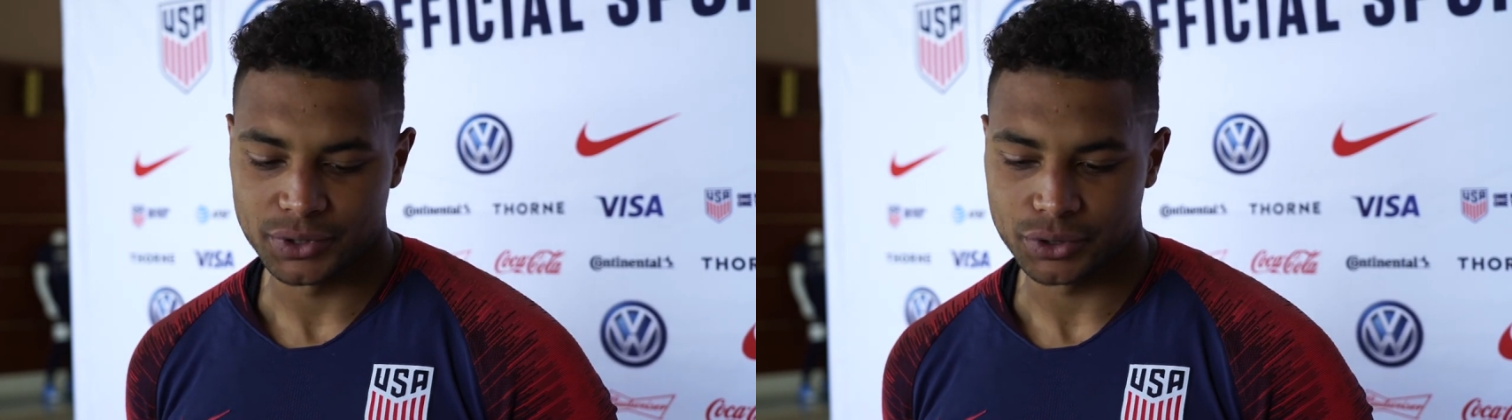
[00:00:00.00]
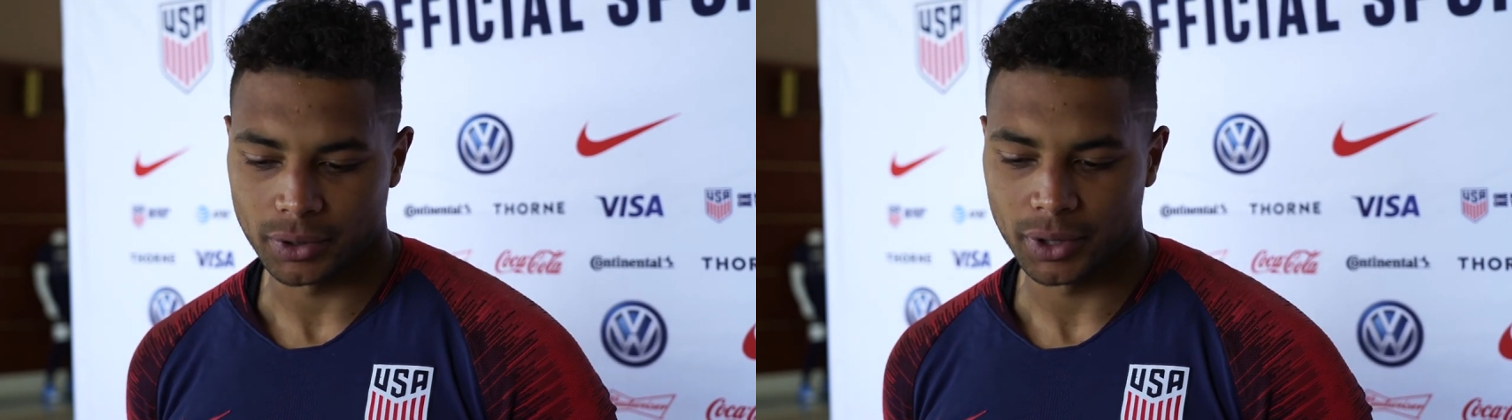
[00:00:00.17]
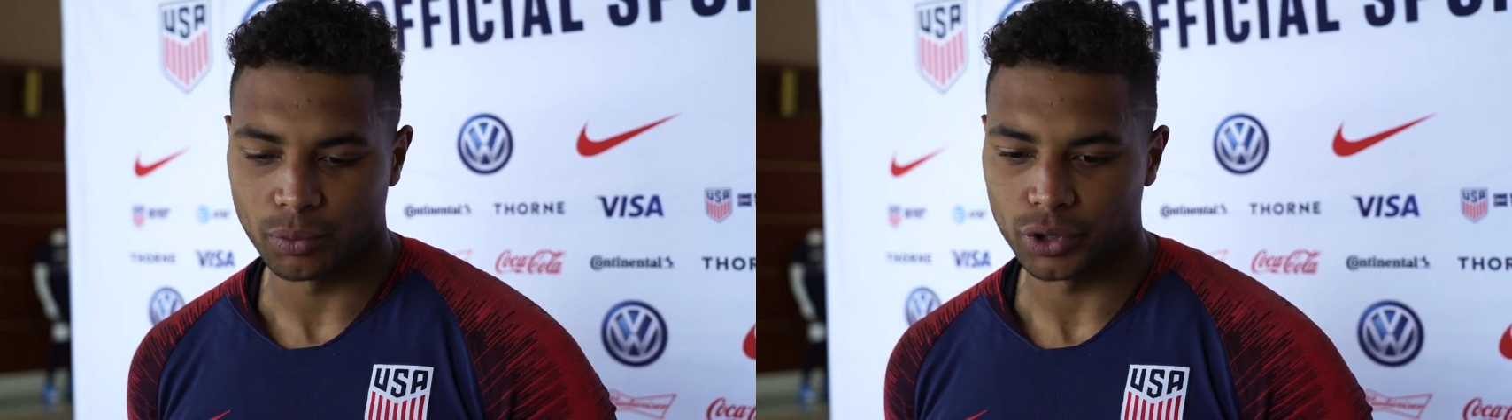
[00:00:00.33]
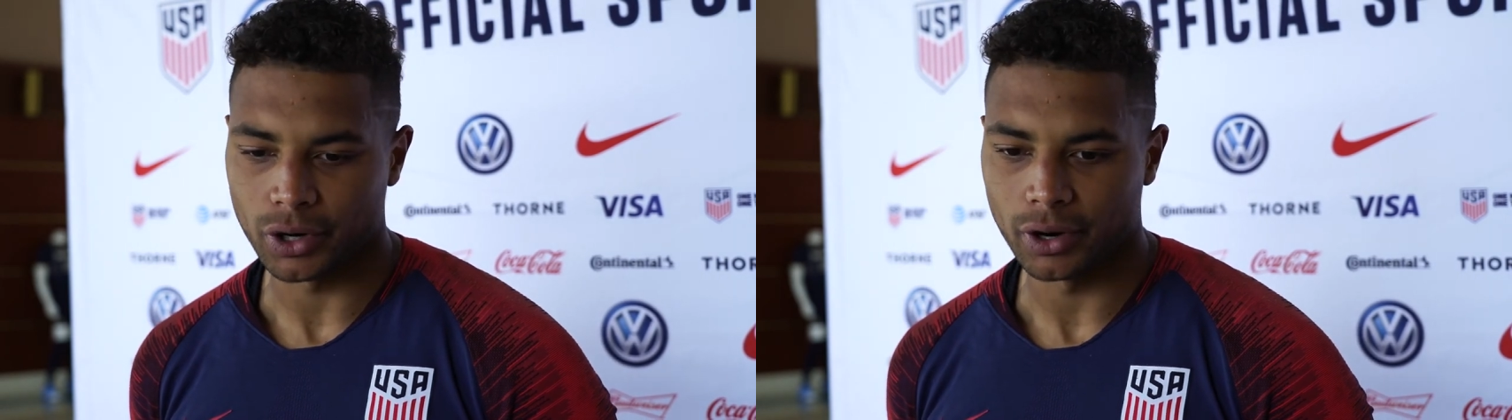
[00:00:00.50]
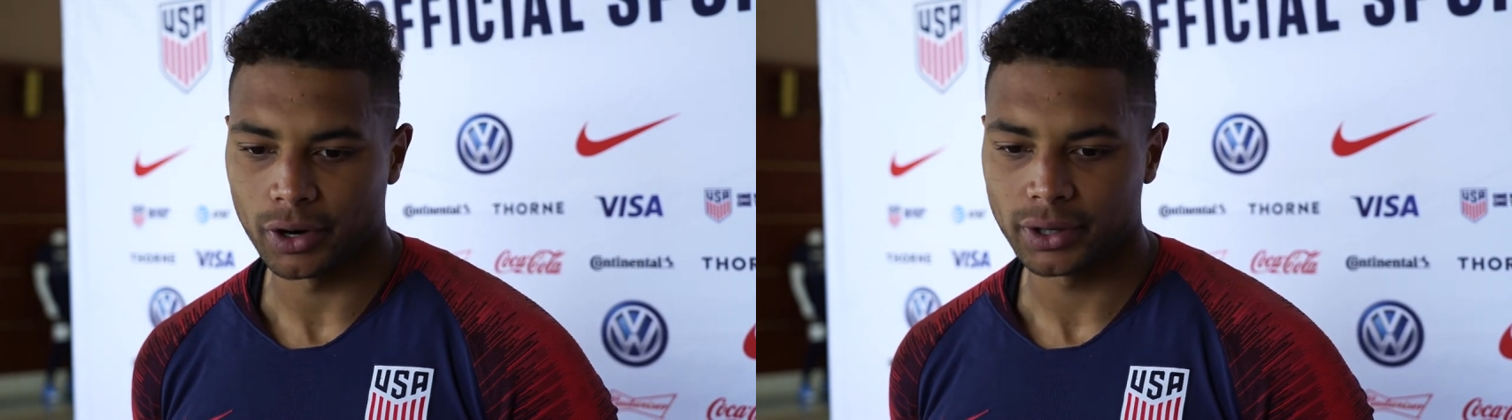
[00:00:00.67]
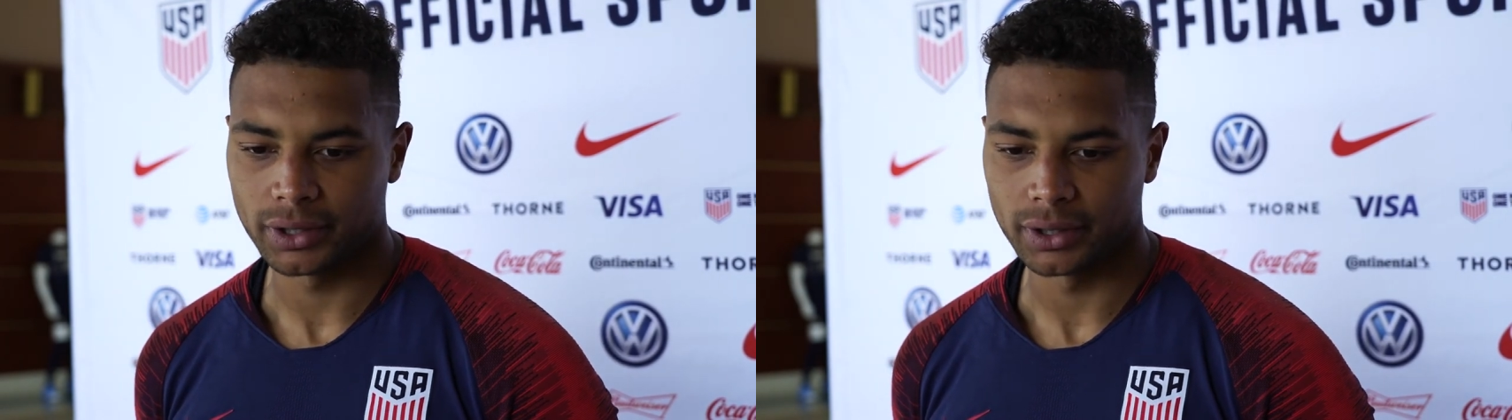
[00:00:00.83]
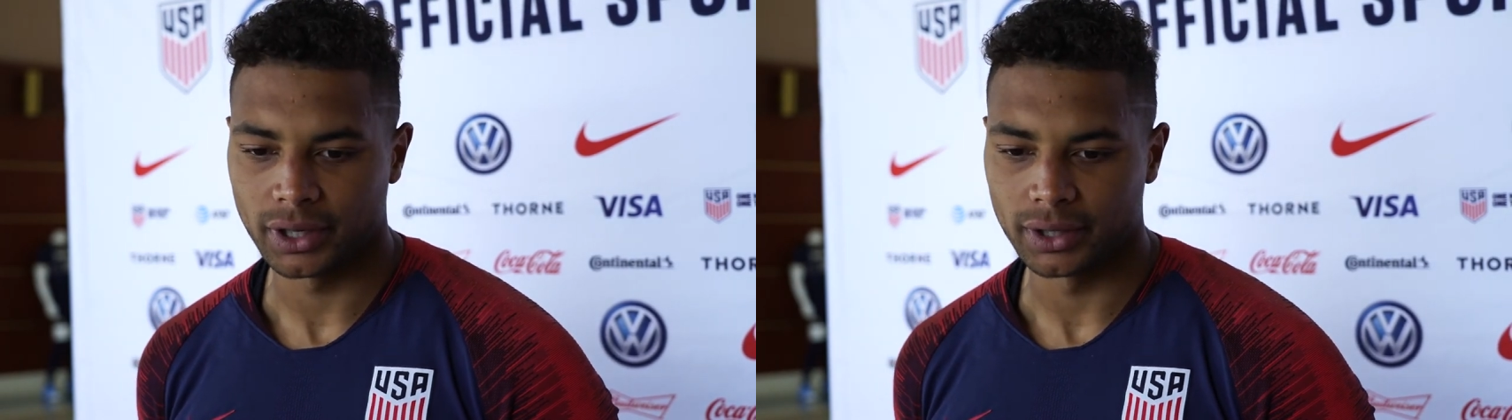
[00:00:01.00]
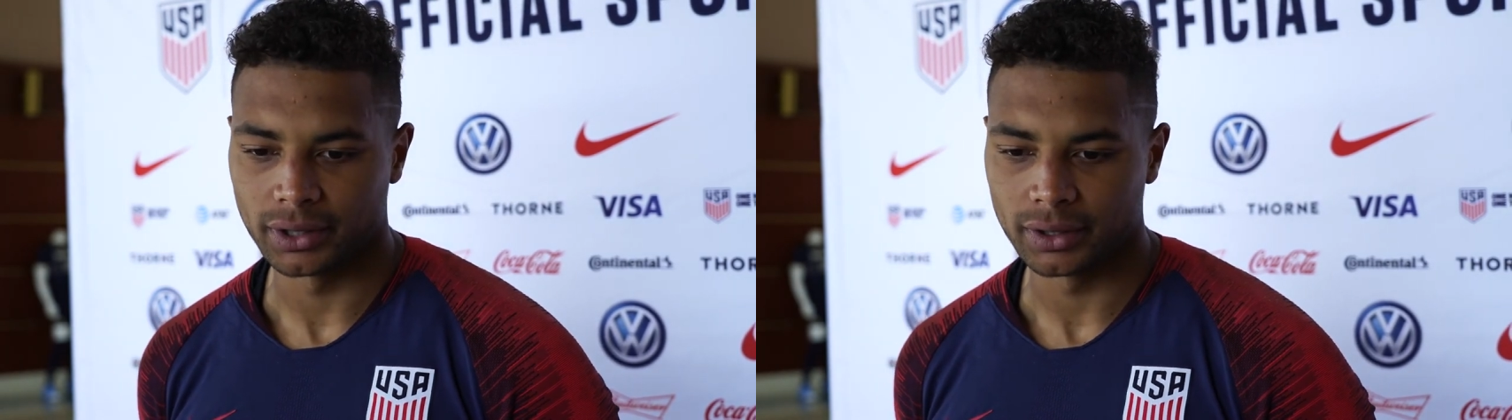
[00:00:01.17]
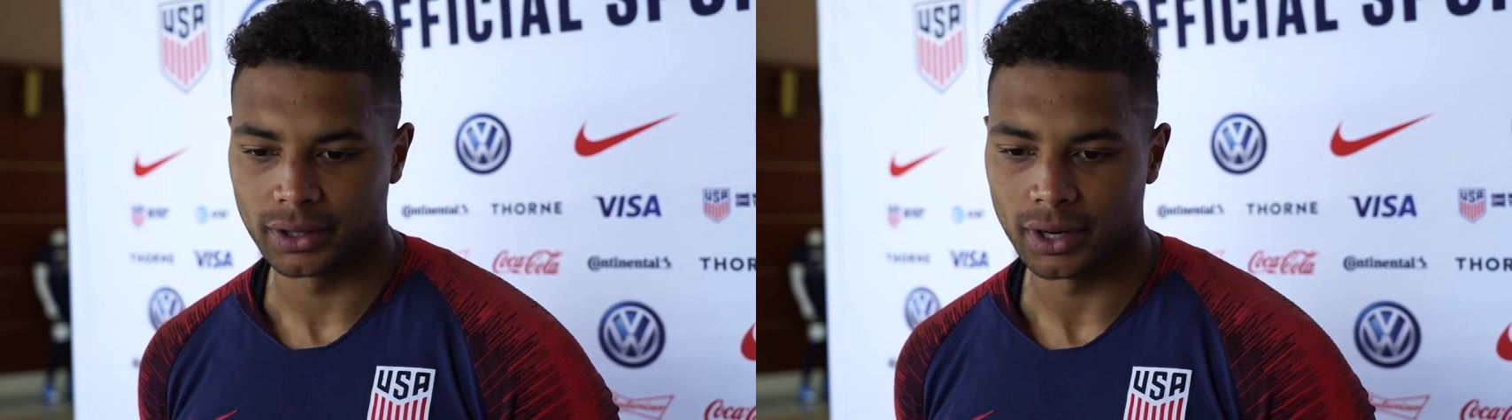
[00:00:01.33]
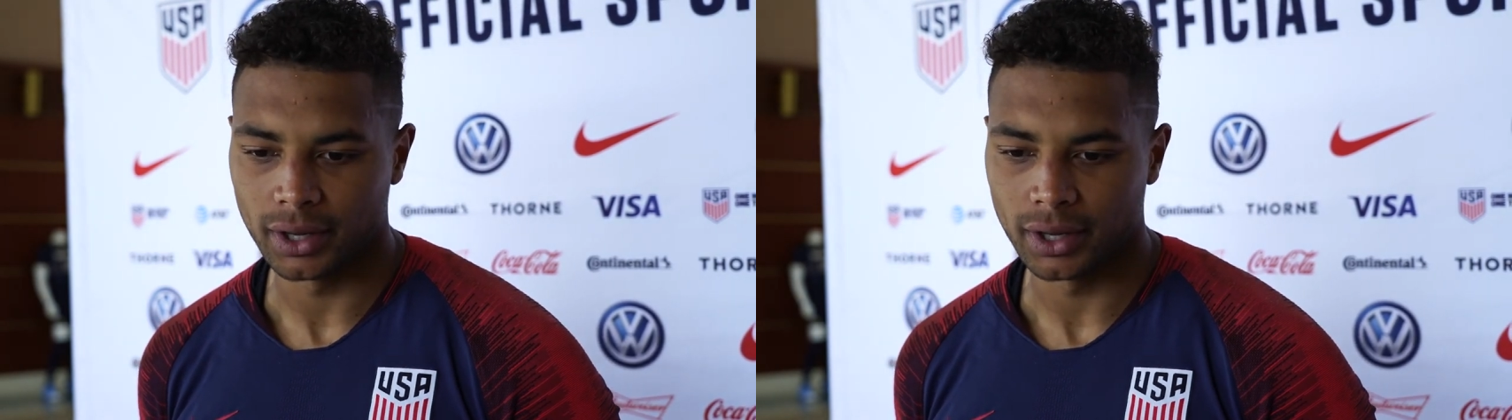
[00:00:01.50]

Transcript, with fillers: enjoy, work hard, and, and